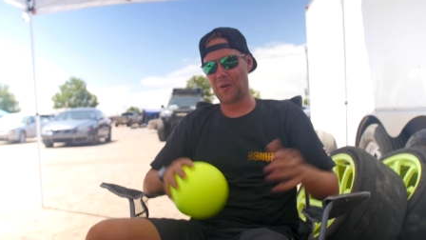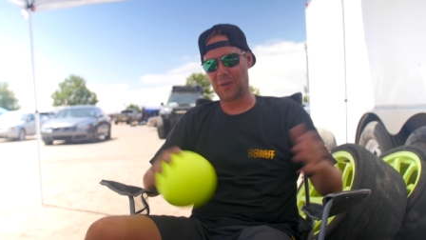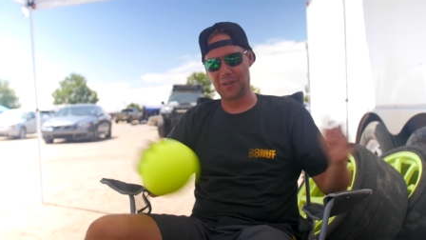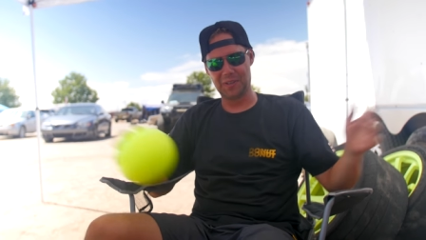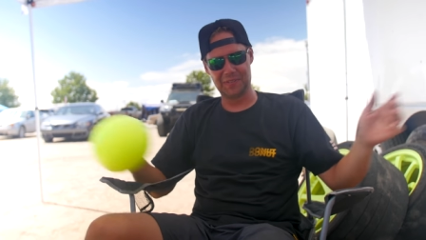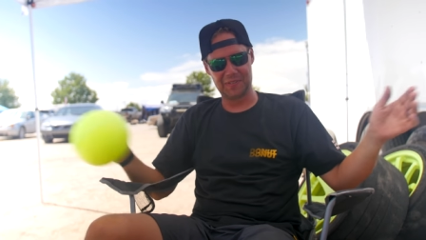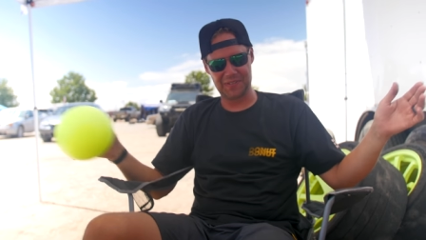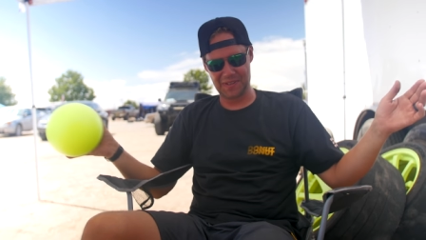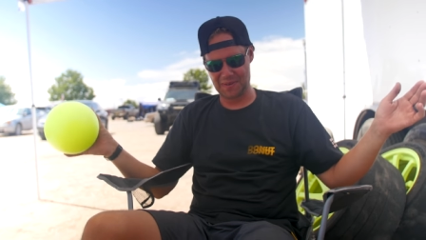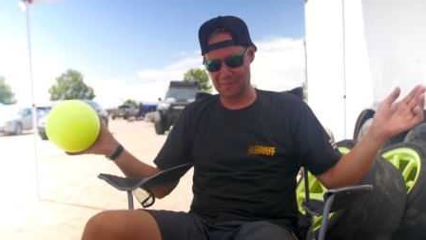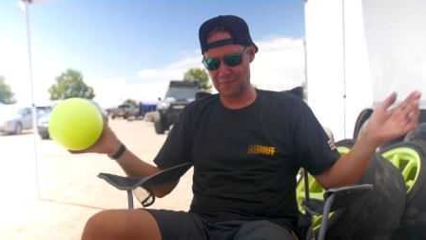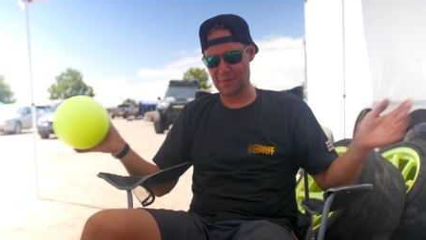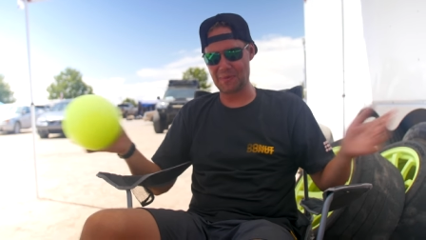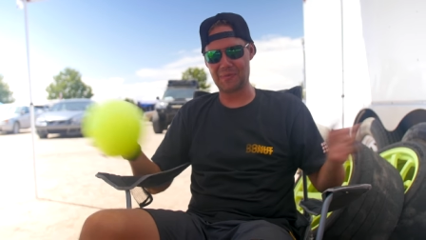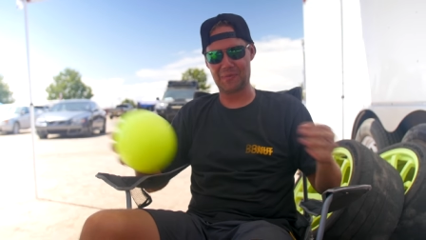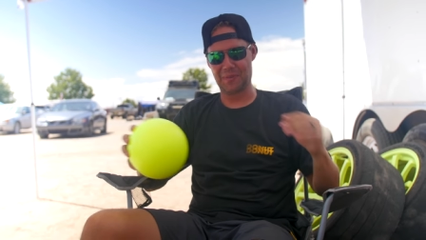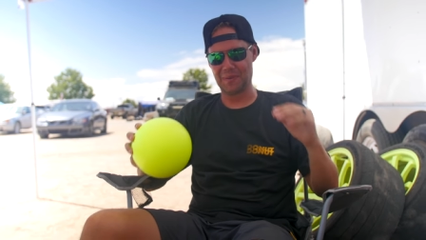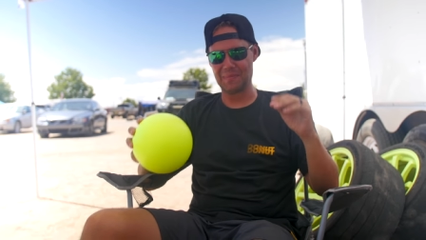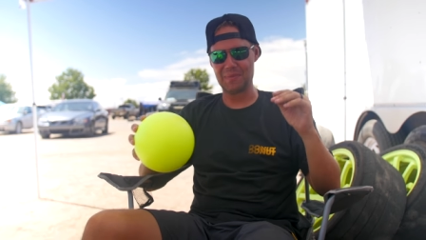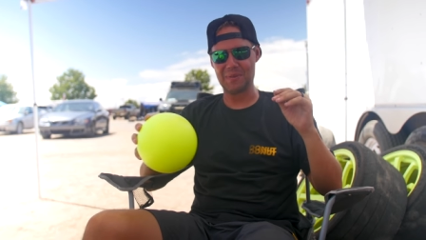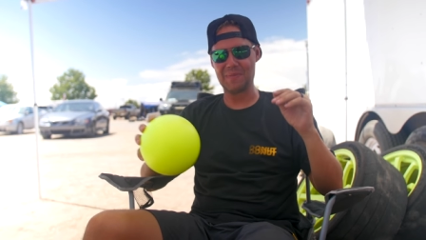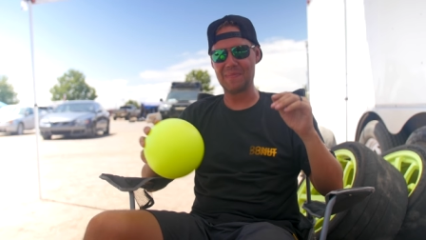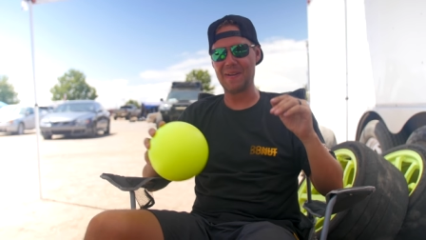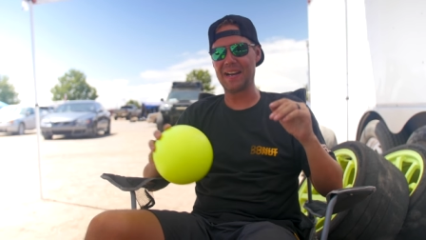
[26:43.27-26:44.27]
All of them were
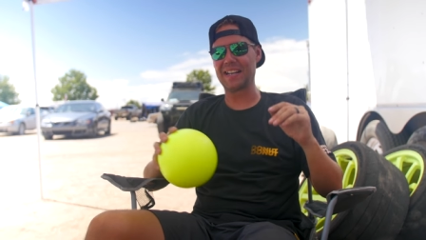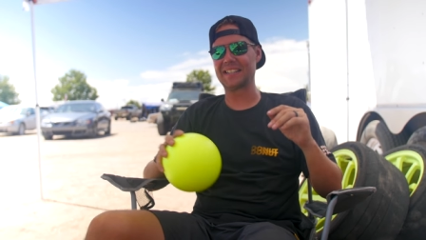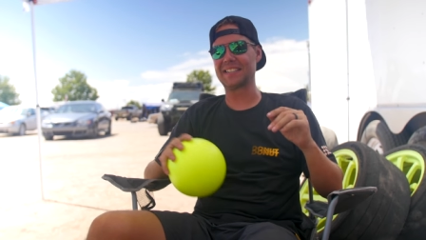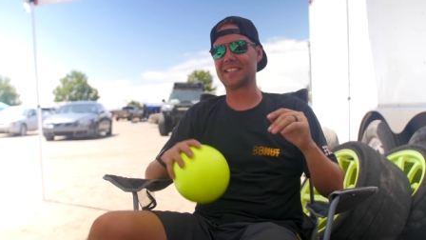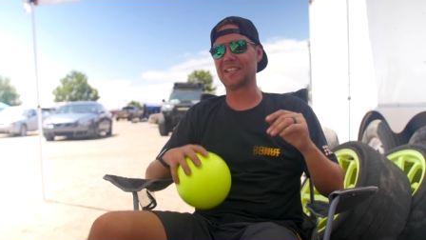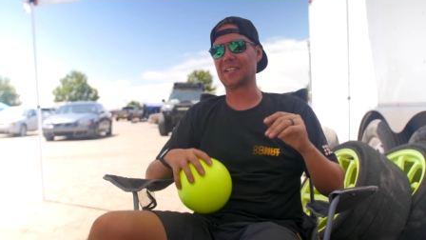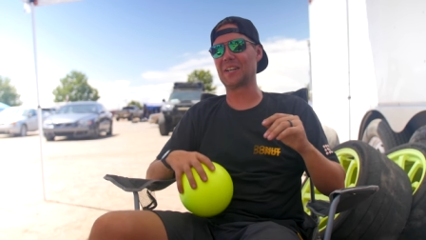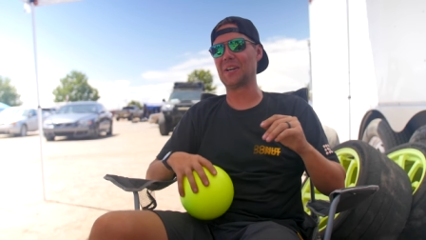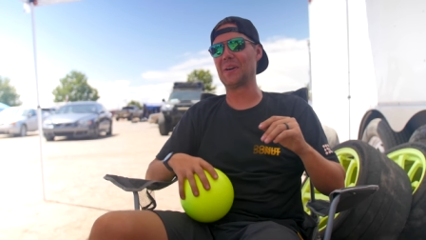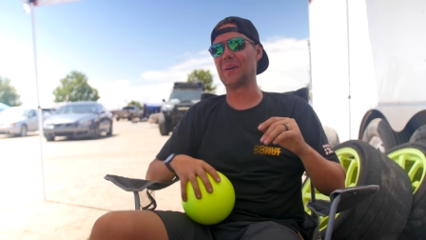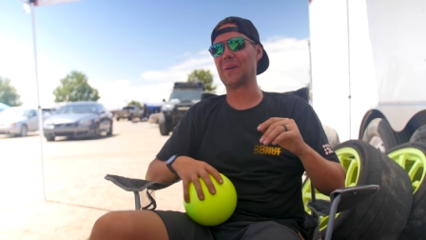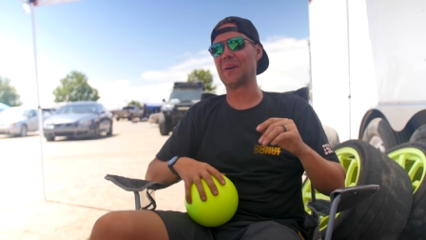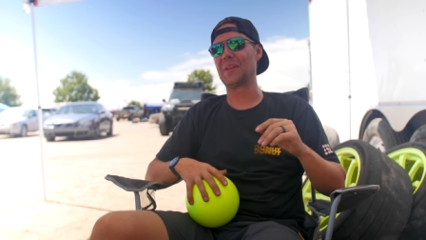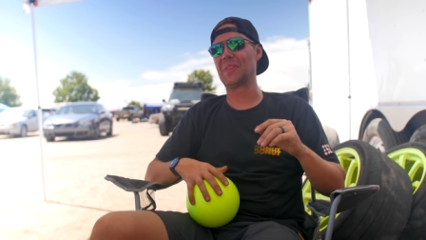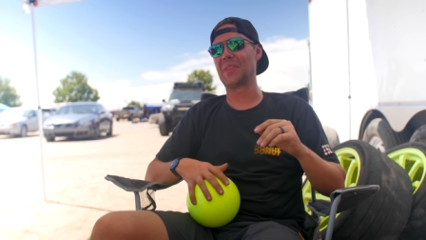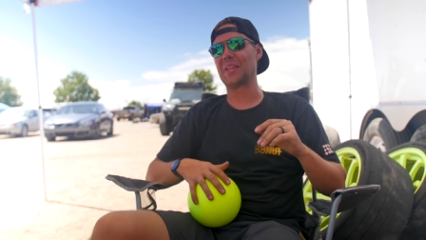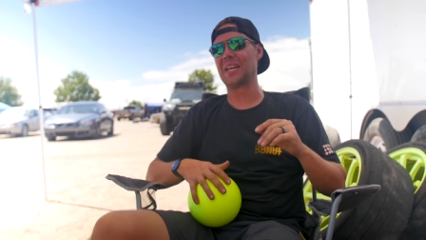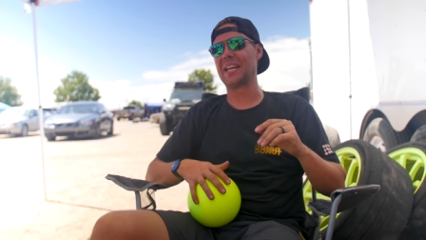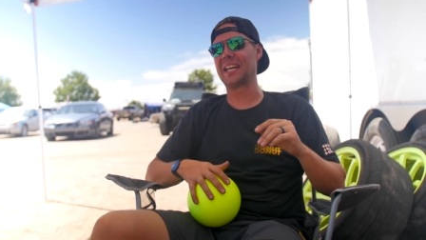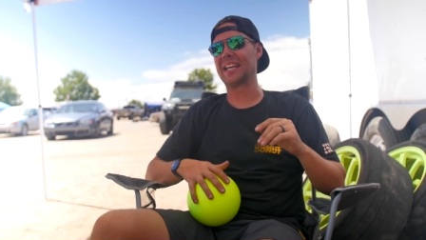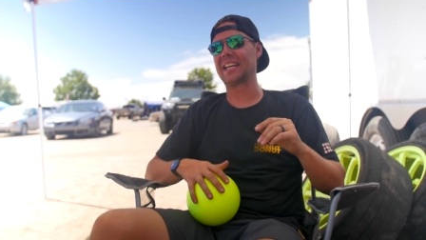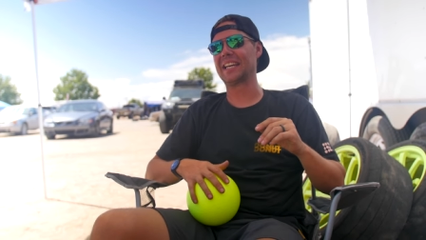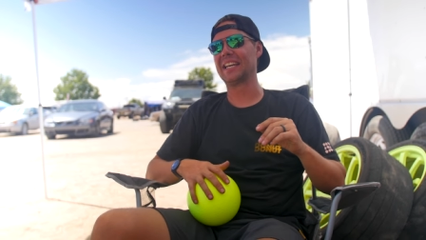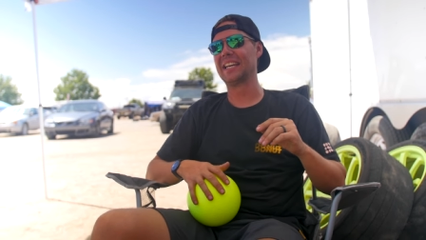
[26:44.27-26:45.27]
from New Mexico, I
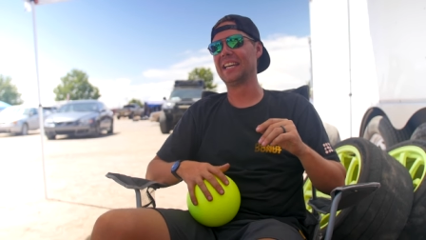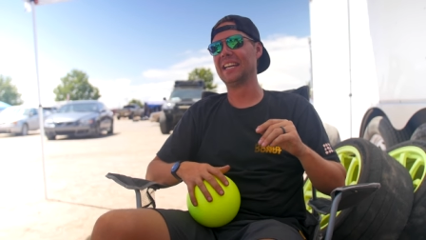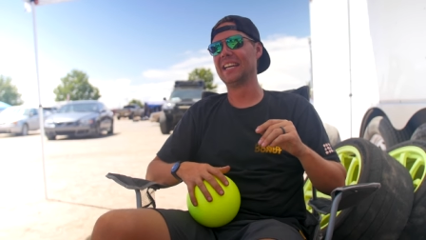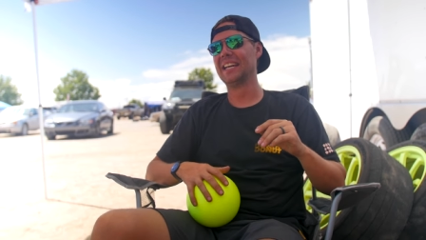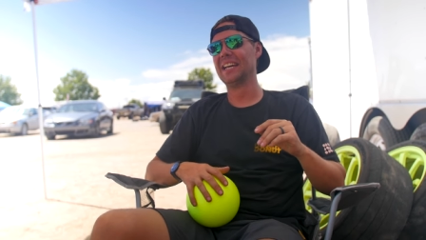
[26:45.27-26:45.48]
think.